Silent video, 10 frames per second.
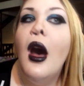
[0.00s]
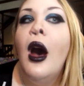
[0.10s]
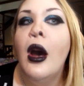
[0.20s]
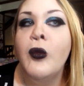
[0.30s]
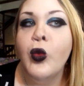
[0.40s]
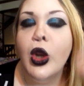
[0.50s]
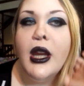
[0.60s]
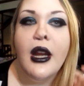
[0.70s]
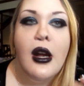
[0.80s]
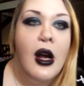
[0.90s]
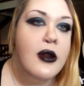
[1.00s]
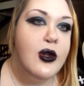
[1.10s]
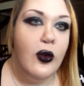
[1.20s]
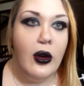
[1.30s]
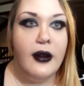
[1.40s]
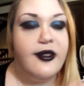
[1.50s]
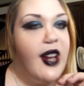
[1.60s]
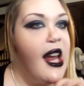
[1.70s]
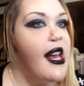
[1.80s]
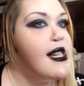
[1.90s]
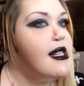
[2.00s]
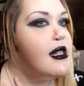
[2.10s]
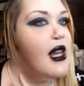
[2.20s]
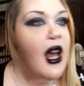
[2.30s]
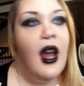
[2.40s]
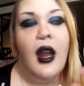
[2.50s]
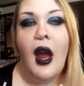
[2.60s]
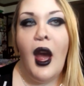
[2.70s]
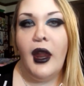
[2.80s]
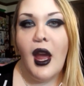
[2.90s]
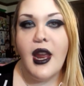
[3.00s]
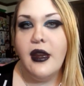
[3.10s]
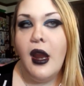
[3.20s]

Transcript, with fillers: um, really contoured face and highlight.